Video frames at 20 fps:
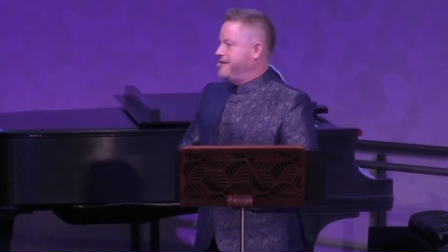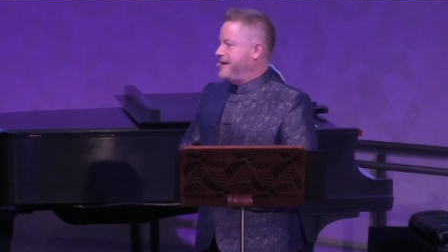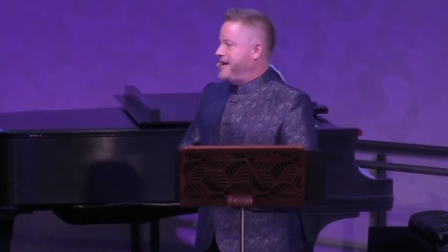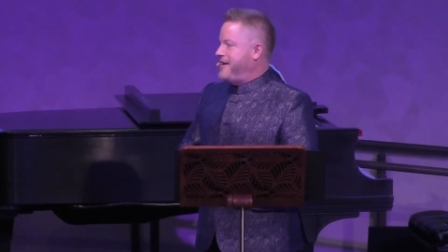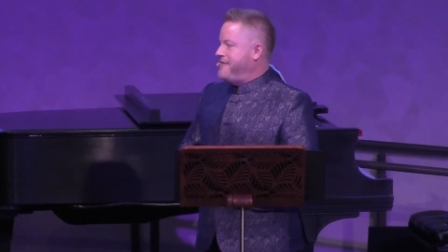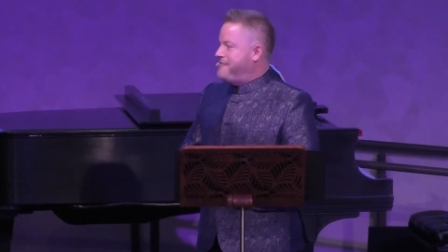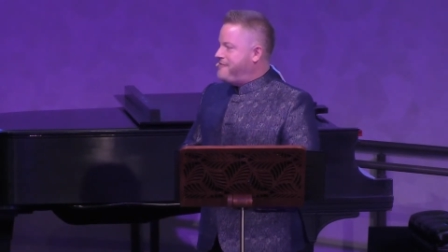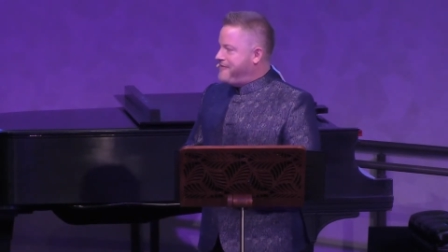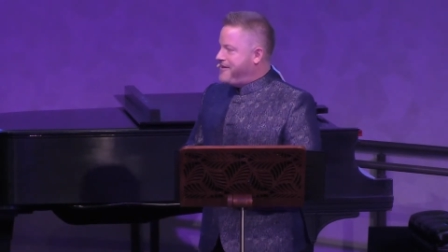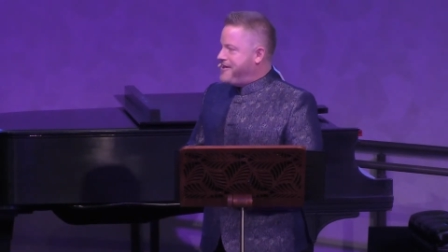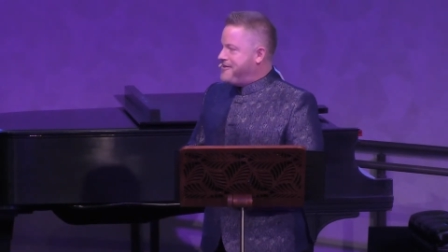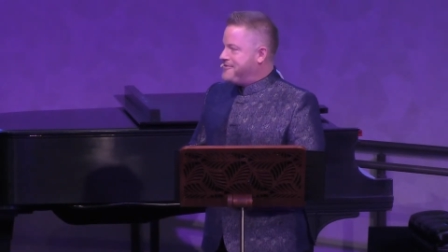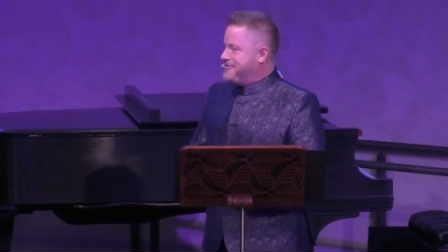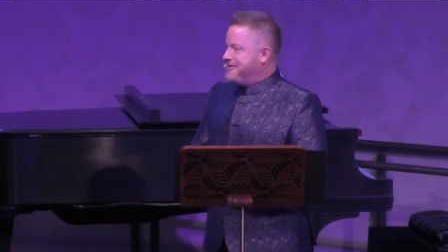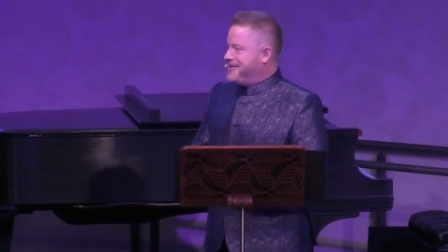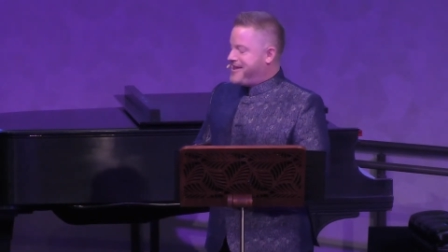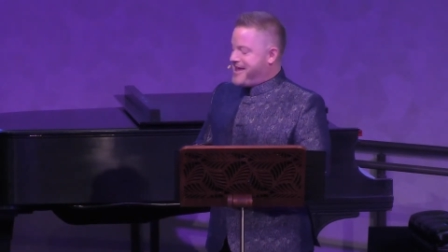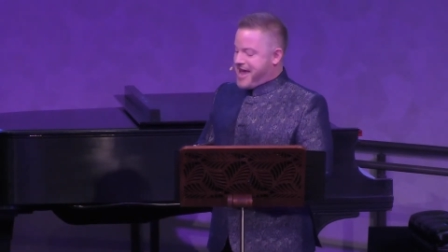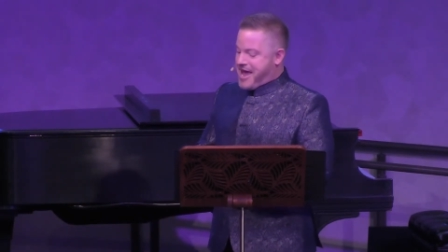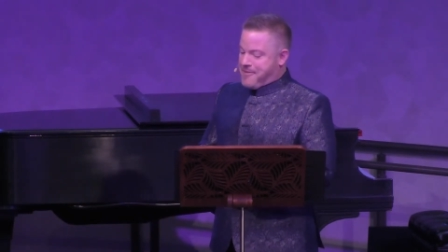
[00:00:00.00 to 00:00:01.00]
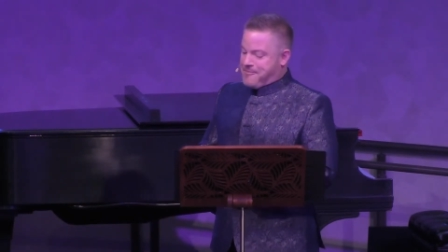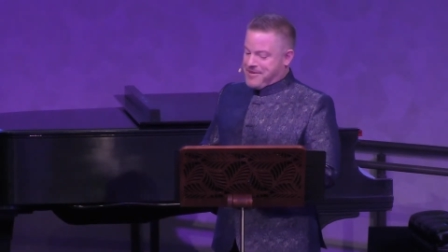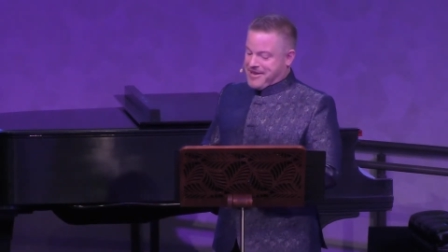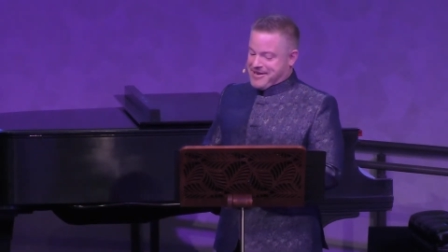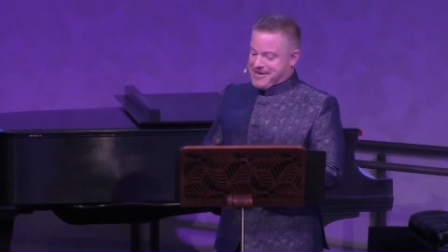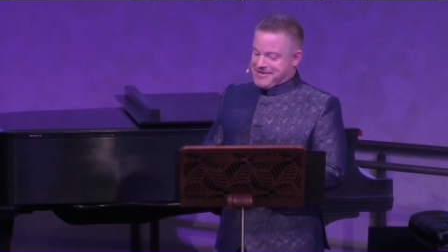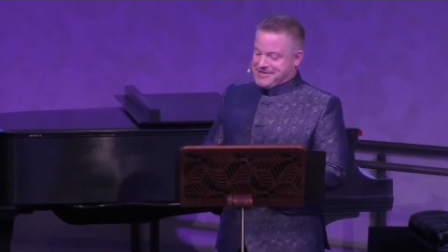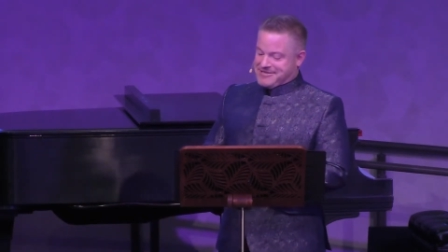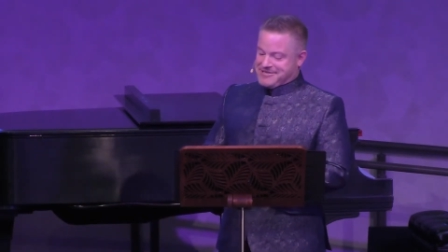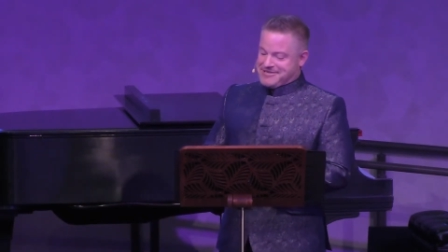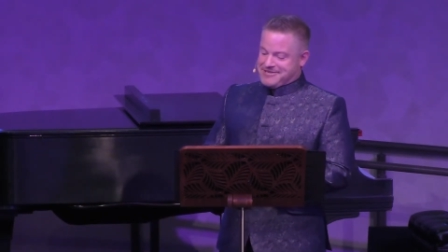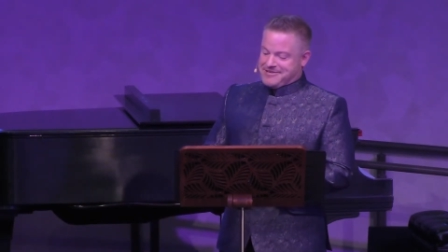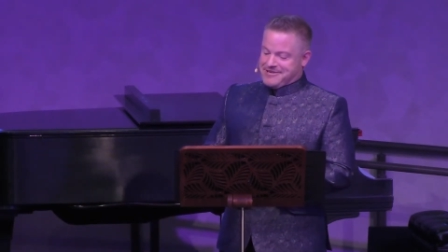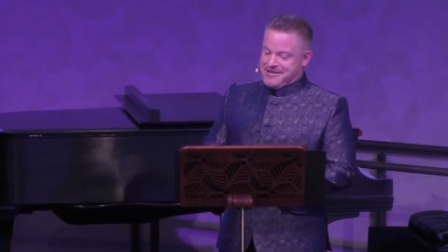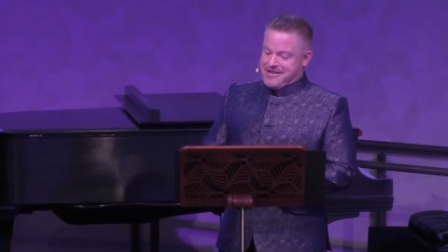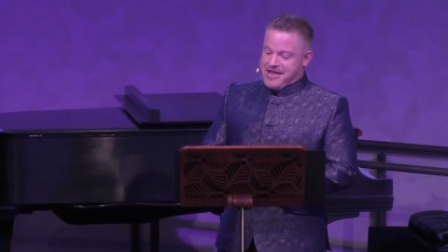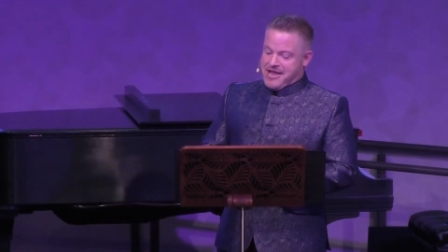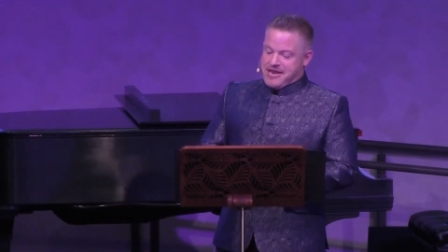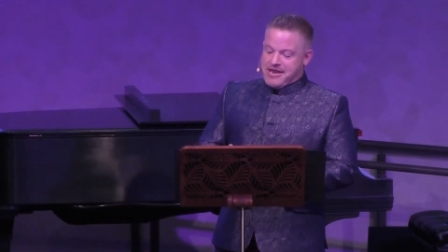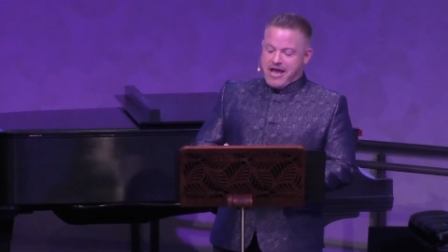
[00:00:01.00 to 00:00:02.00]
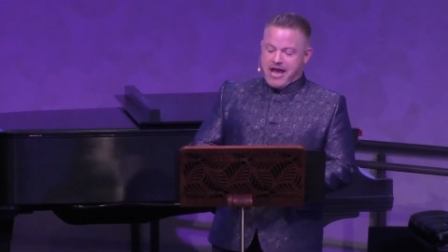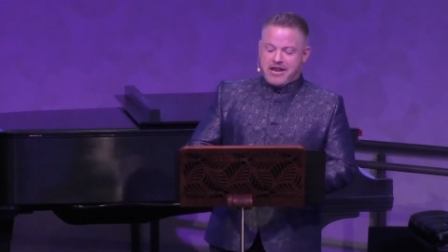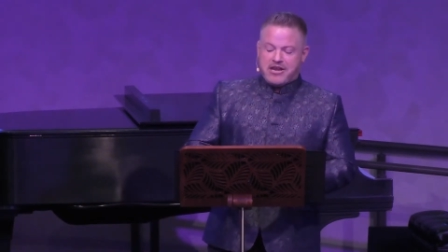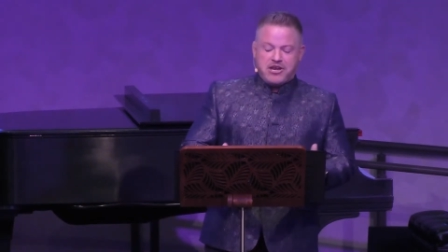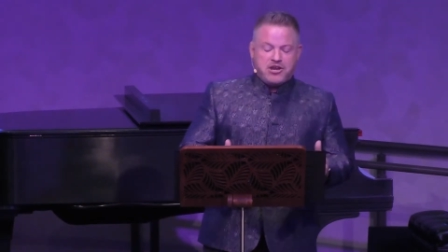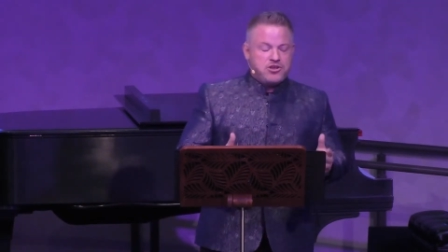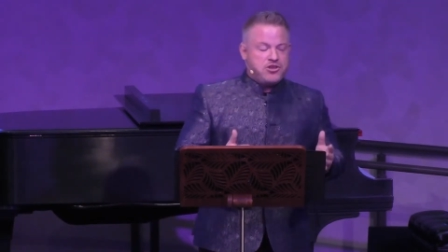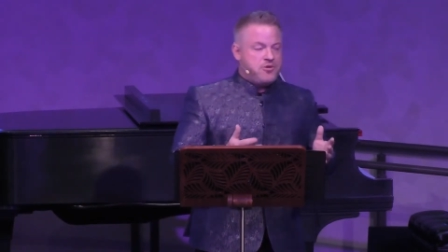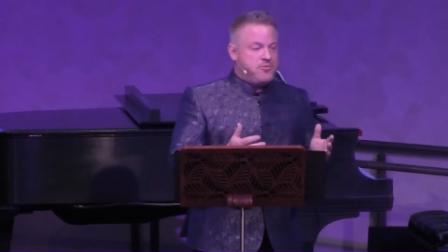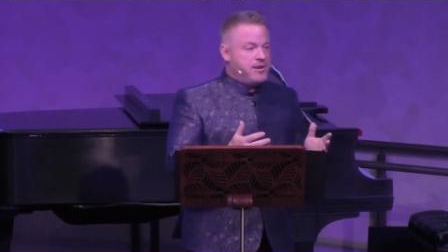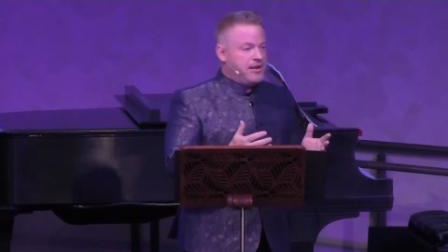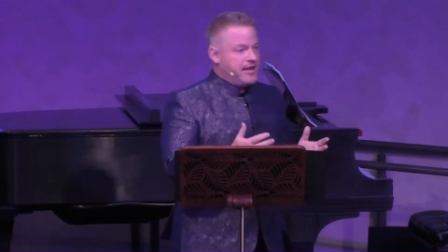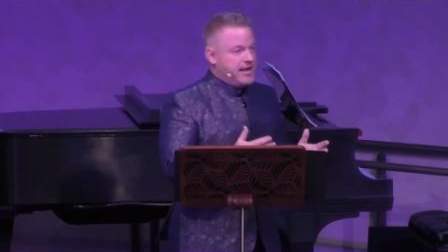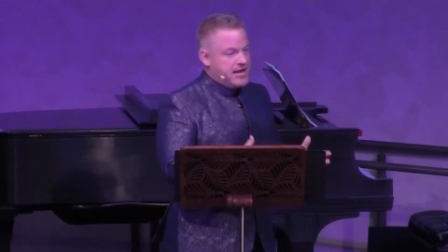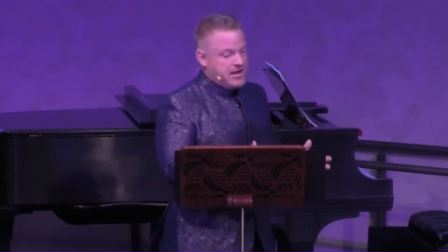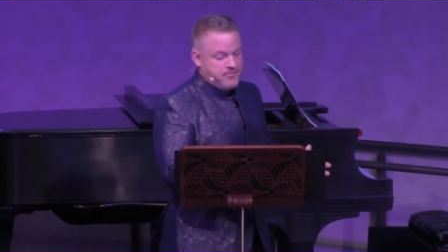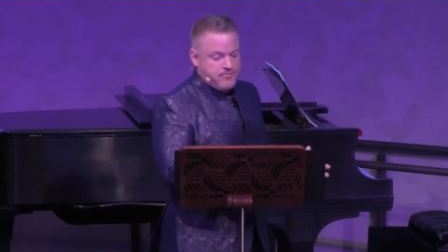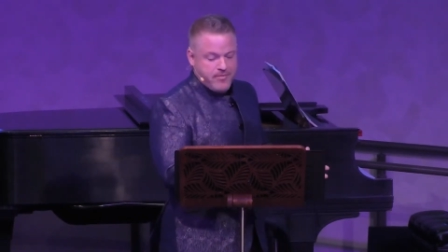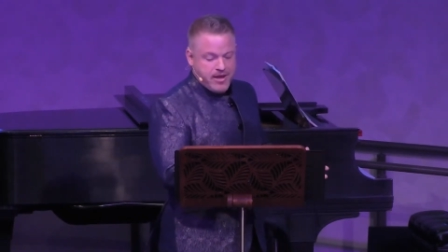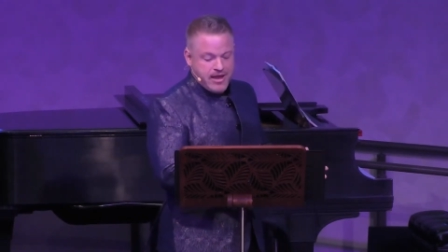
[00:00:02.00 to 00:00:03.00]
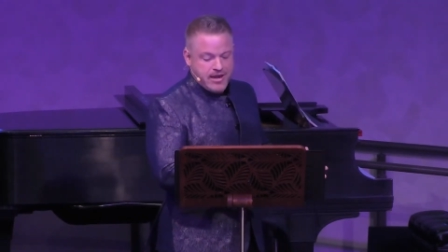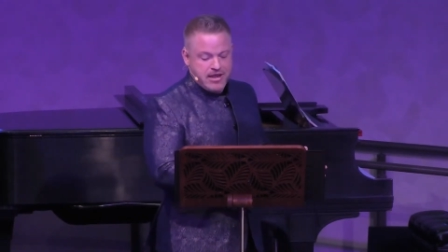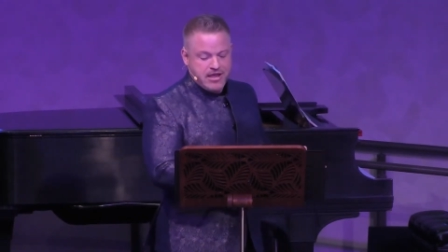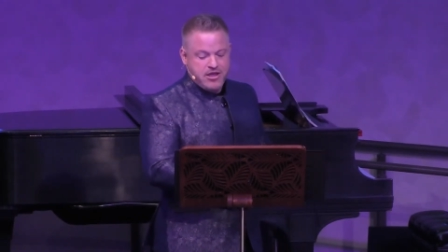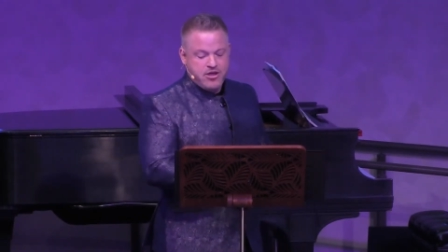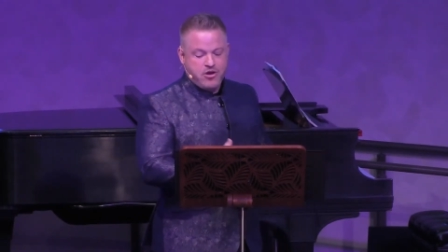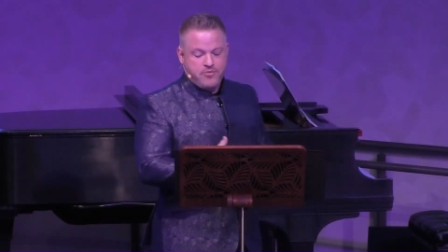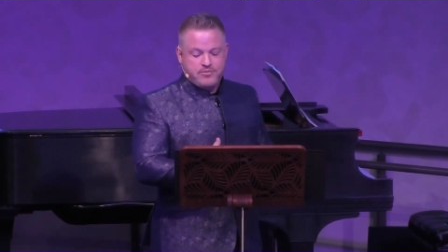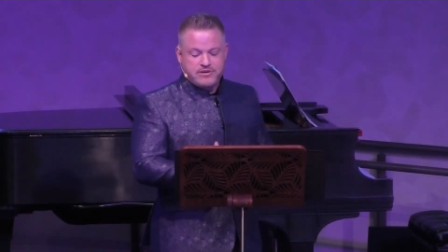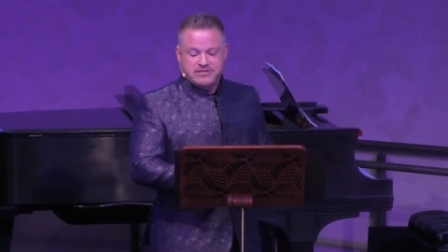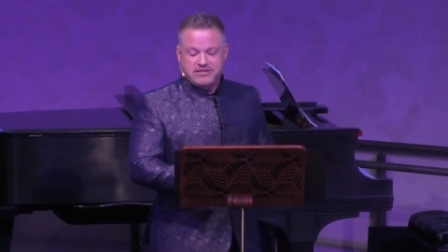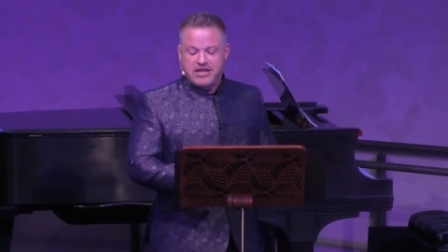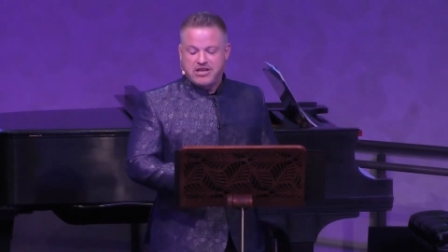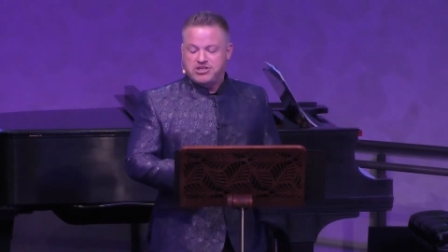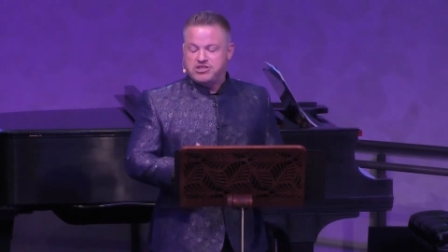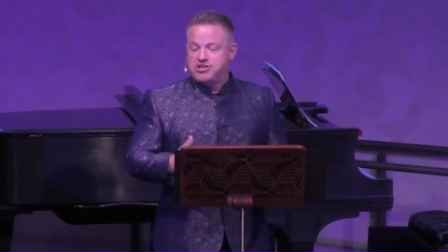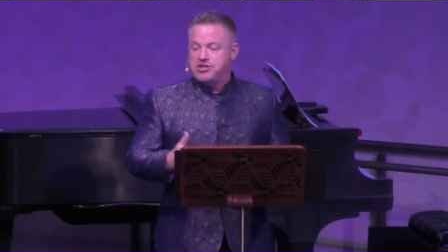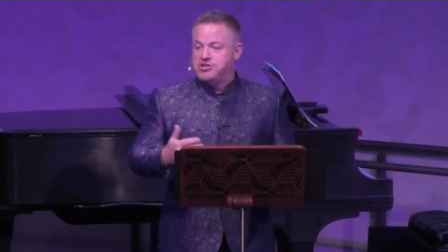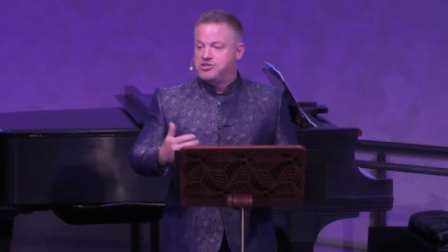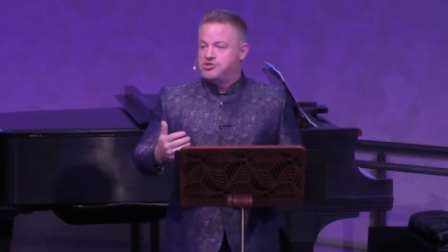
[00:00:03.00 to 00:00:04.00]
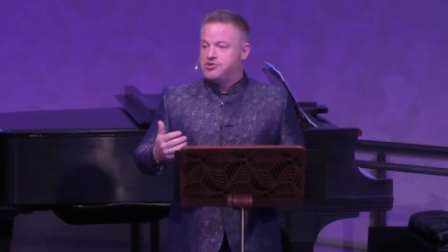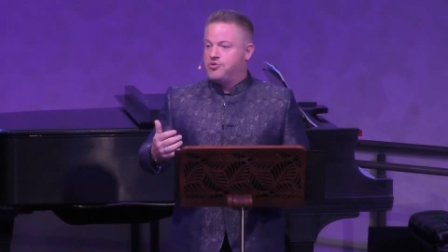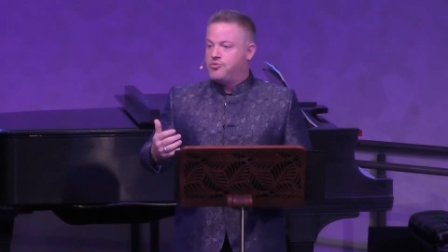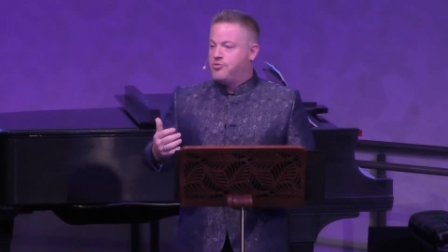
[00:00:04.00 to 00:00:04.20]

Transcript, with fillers: I've found happiness, not in accumulating money or possessions